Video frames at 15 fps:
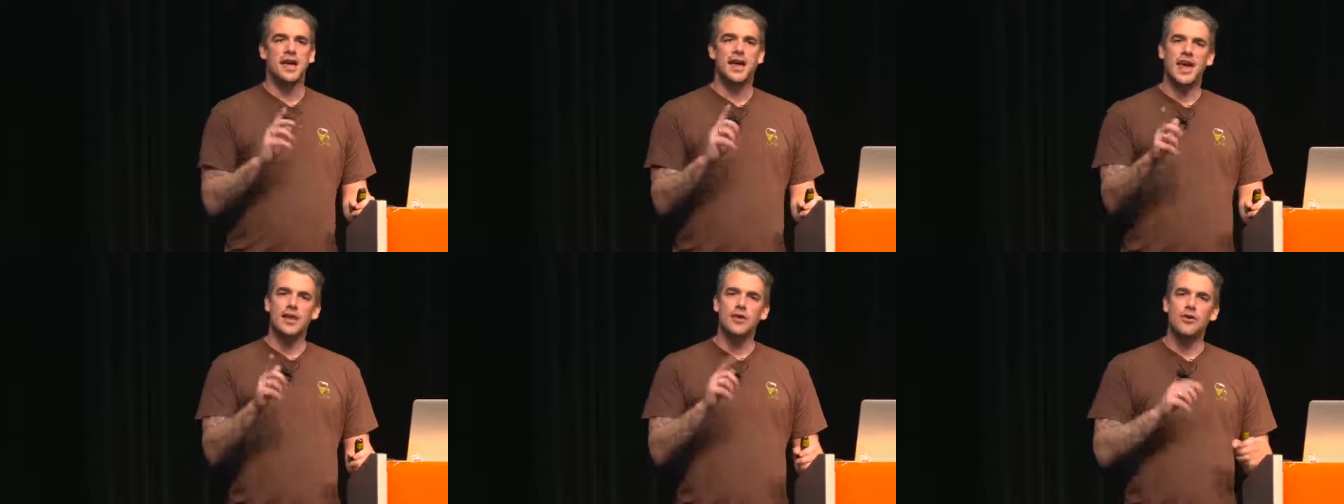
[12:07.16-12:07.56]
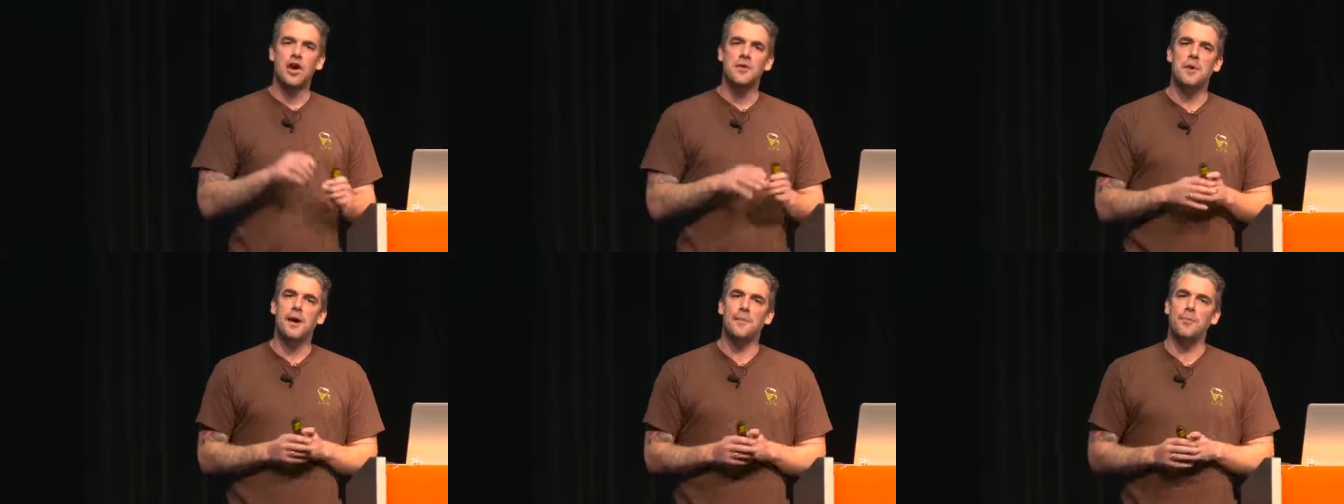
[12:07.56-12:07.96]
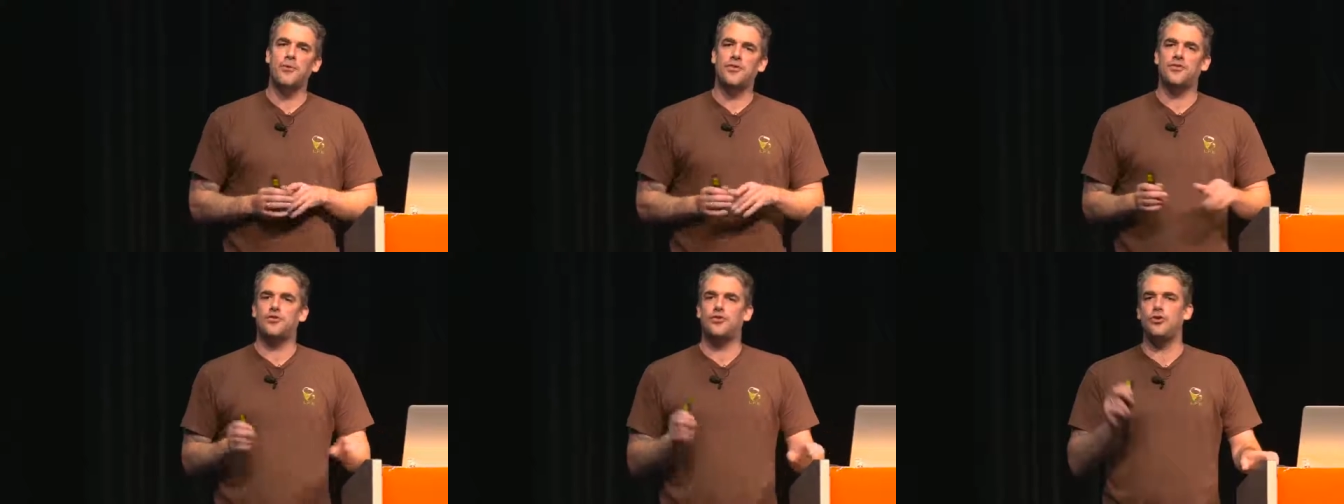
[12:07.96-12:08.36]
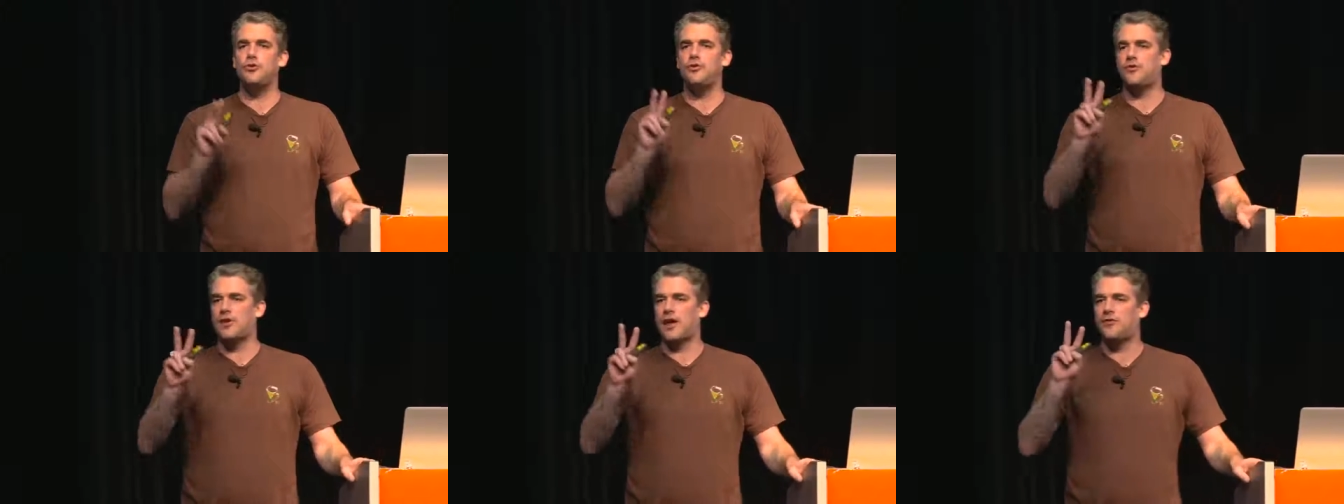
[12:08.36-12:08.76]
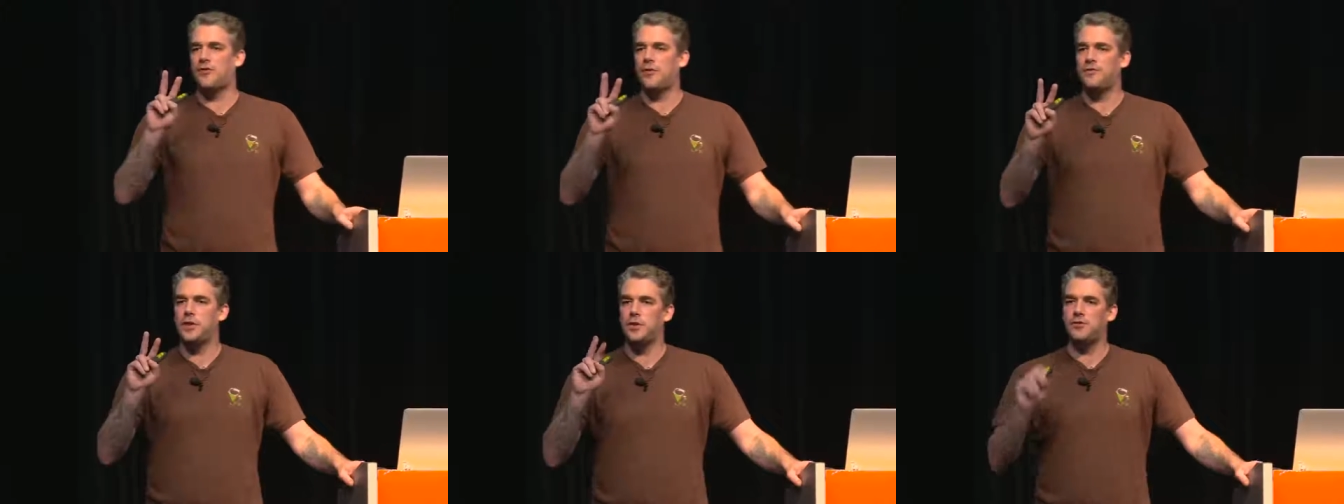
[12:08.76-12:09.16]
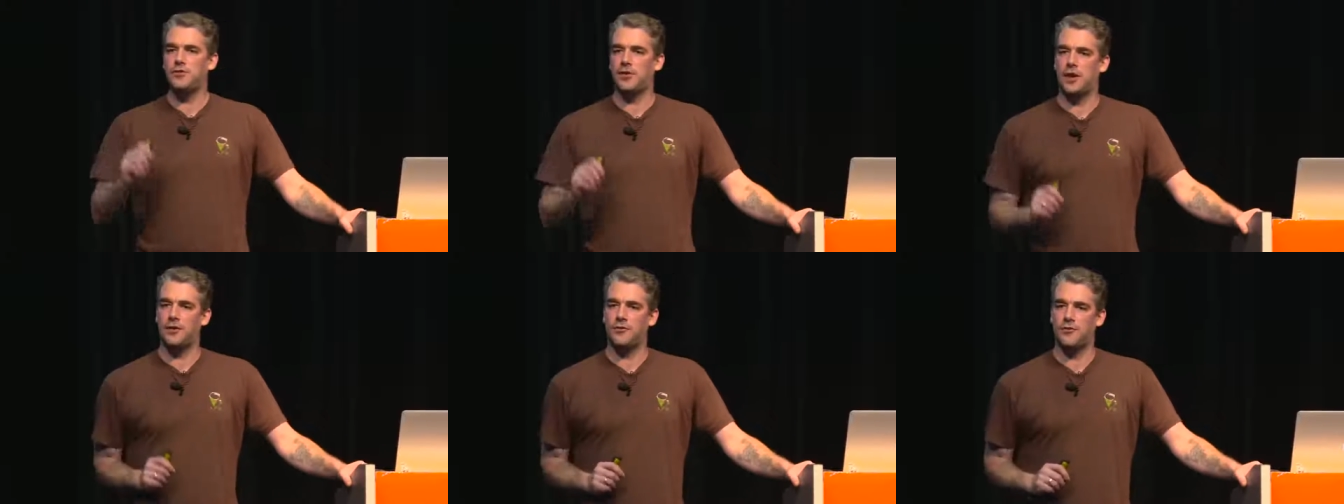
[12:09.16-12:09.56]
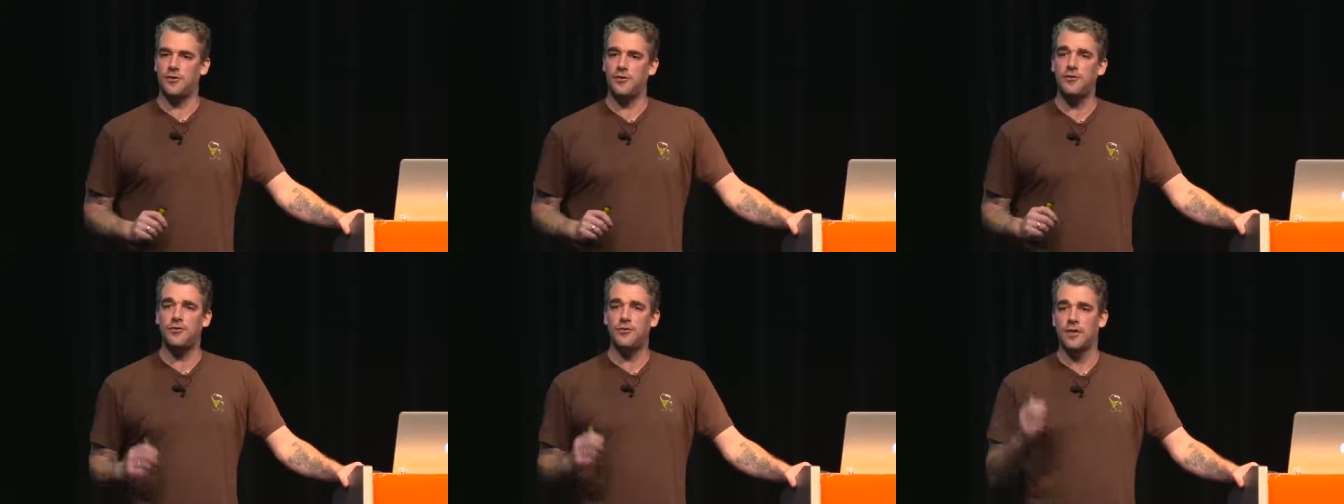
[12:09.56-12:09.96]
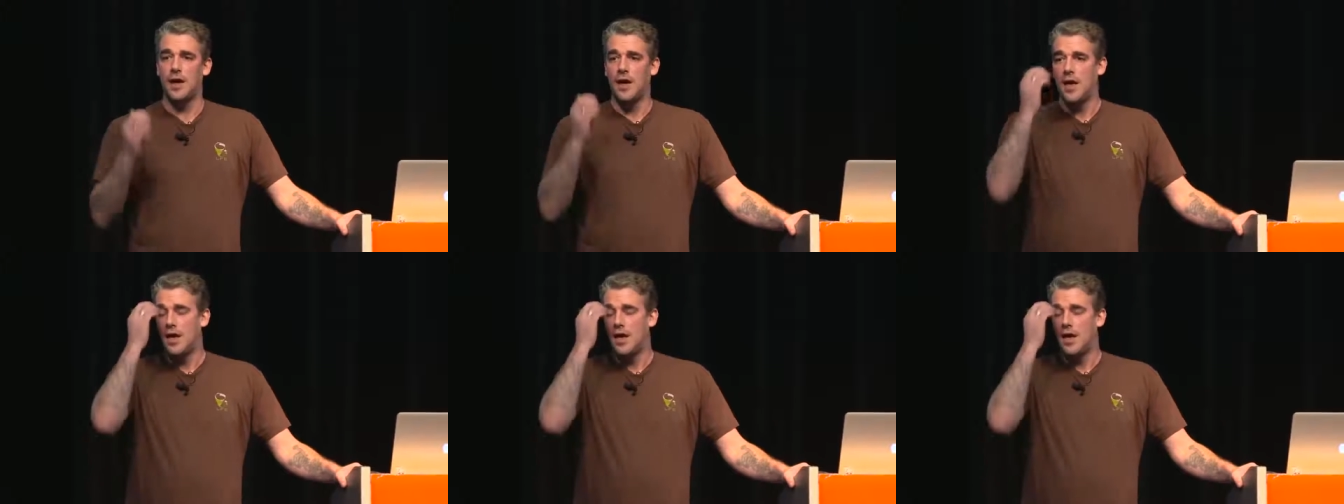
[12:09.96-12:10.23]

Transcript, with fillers: Can you come up with two sets of use cases